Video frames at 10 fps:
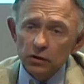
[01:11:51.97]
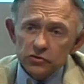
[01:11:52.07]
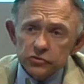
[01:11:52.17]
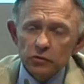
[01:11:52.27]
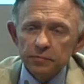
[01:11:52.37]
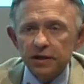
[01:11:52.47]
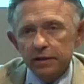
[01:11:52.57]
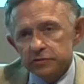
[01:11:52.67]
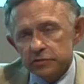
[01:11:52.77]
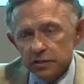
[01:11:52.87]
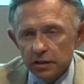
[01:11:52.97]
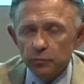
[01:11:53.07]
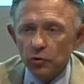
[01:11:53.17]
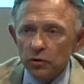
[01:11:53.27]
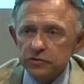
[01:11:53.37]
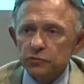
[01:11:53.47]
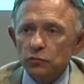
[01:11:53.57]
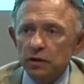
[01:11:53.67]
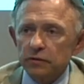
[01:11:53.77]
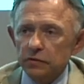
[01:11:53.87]
Also, because Singapore is
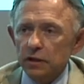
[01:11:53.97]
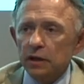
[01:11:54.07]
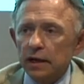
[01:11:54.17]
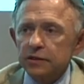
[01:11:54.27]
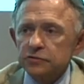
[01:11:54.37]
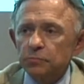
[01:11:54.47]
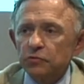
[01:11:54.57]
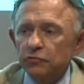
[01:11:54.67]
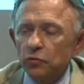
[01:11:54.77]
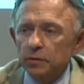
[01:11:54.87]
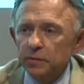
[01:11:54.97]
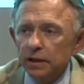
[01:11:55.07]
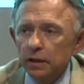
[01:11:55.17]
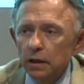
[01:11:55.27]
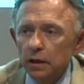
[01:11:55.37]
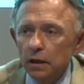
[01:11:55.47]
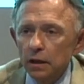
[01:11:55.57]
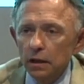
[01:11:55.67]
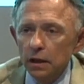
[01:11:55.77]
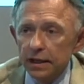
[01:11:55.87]
one of the highest performing
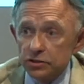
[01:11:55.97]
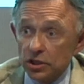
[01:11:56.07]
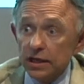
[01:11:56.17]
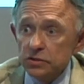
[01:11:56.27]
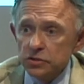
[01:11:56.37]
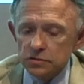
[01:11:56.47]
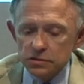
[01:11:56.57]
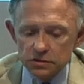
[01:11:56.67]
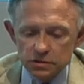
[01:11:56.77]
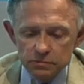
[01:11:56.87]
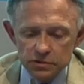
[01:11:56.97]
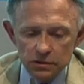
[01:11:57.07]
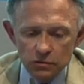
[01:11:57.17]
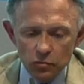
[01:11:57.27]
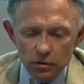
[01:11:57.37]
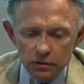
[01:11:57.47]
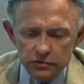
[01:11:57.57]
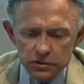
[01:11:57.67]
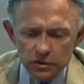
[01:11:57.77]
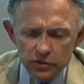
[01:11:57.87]
education systems in the
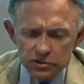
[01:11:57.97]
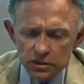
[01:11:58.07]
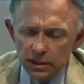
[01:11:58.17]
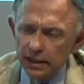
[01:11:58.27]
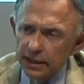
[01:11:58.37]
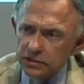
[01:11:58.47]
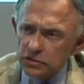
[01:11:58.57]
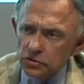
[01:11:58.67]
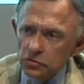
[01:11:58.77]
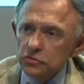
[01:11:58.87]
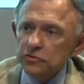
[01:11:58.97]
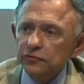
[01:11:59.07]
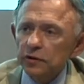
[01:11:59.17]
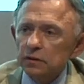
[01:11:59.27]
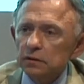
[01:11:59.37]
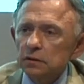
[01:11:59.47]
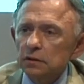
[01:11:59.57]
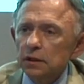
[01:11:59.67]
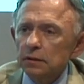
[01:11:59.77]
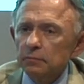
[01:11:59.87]
world. So it's, it's a useful
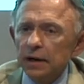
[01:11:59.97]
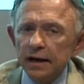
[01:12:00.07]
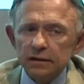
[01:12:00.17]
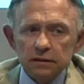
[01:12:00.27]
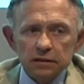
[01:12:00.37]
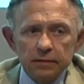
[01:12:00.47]
model.